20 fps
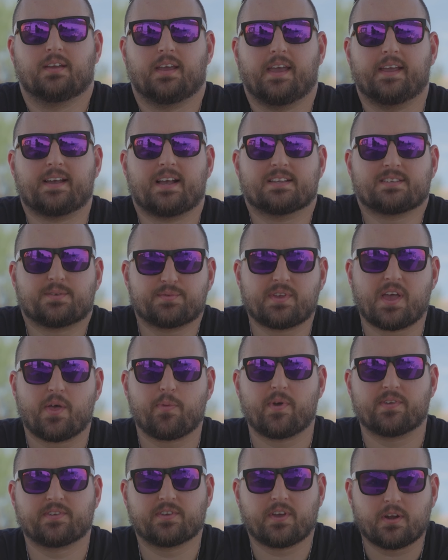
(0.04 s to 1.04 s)
Hey guys, I'm
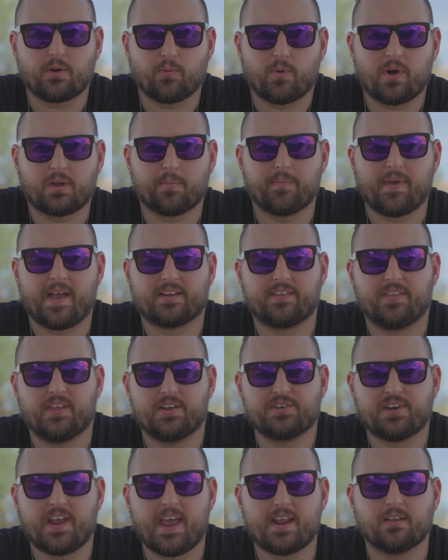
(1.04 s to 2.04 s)
SouthWestGunner. Welcome back to the
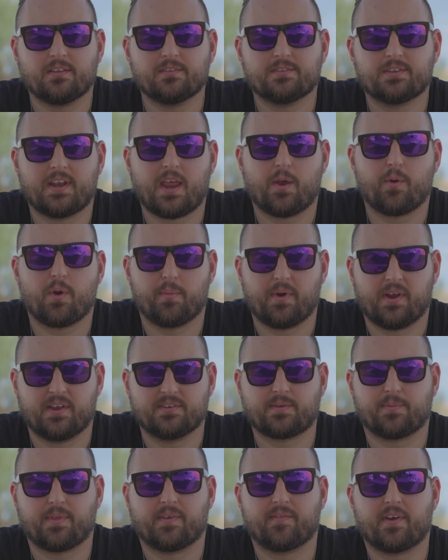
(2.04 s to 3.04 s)
channel. Today we're bringing
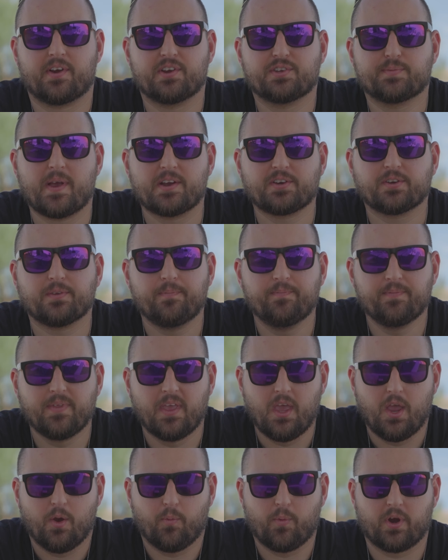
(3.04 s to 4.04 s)
something very special.
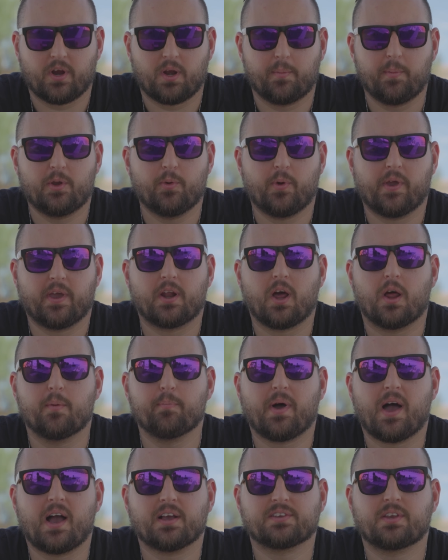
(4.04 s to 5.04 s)
We're going to be doing an
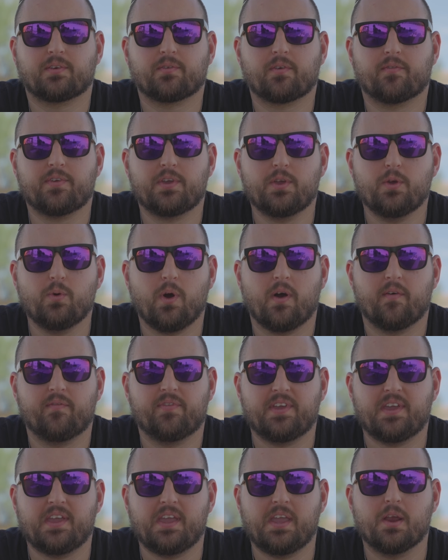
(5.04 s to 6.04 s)
unboxing review of
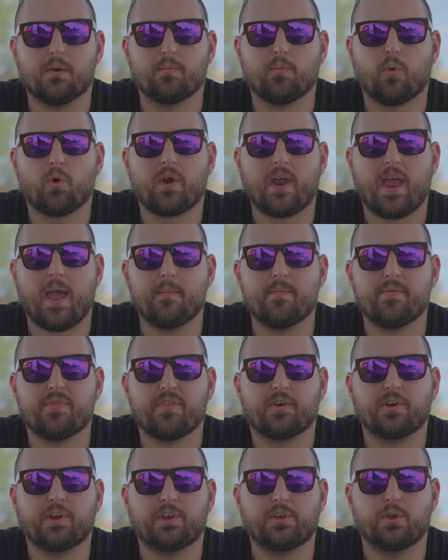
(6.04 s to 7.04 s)
the Earmor
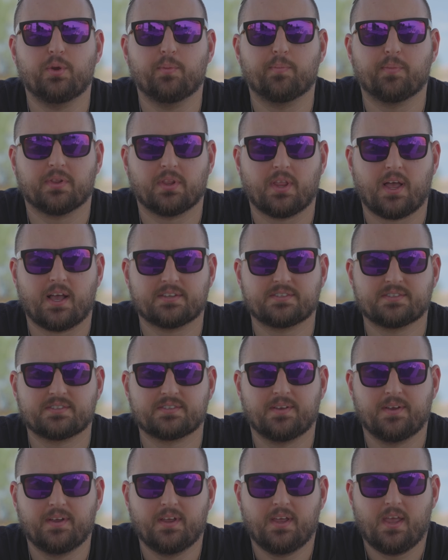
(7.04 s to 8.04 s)
M32
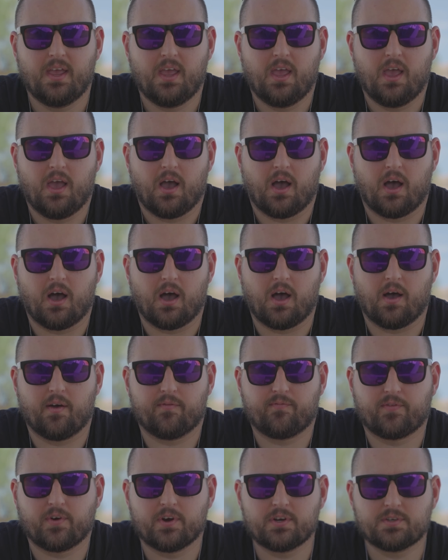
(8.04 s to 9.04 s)
Plus.
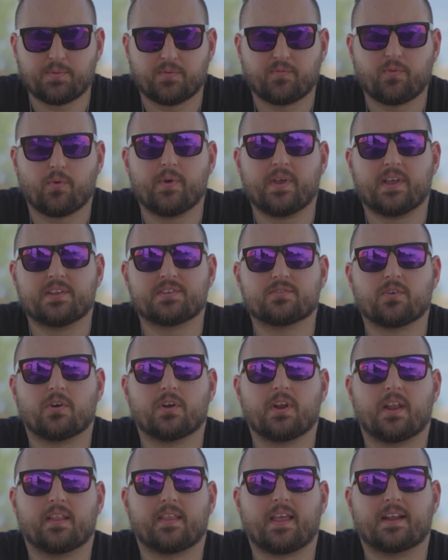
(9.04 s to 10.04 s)
First, before we get
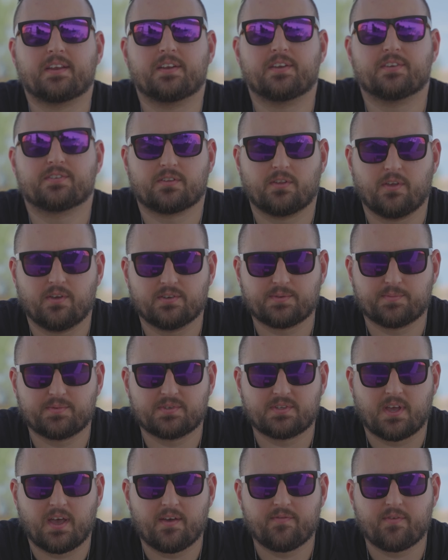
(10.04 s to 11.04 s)
started, I'd like to disclose some
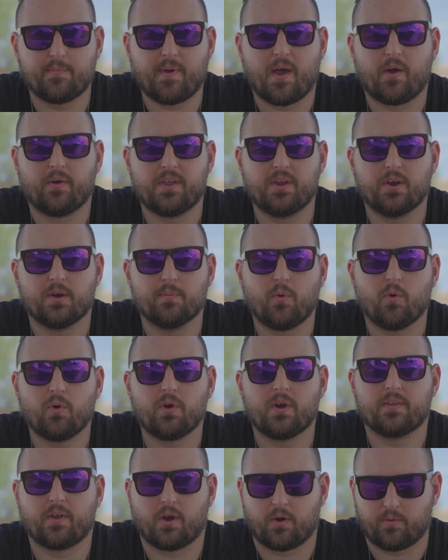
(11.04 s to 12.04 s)
stuff about
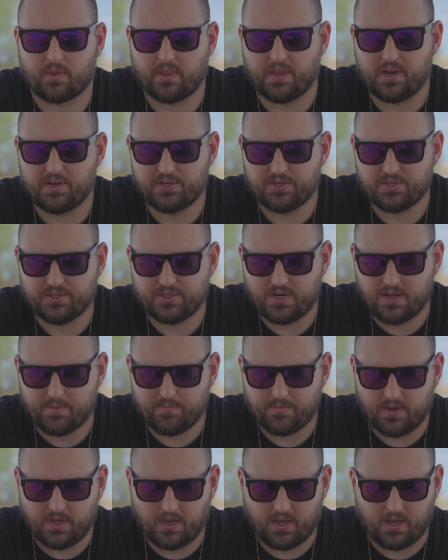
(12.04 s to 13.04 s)
Earmor and our
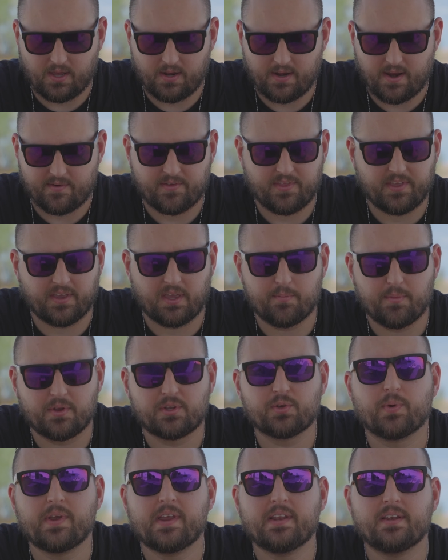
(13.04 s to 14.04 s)
relationship and everything in
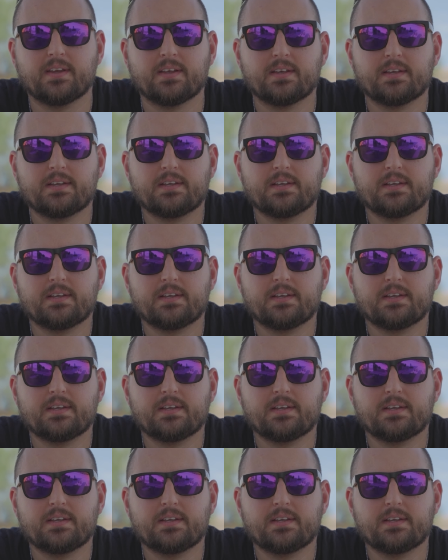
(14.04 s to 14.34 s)
between.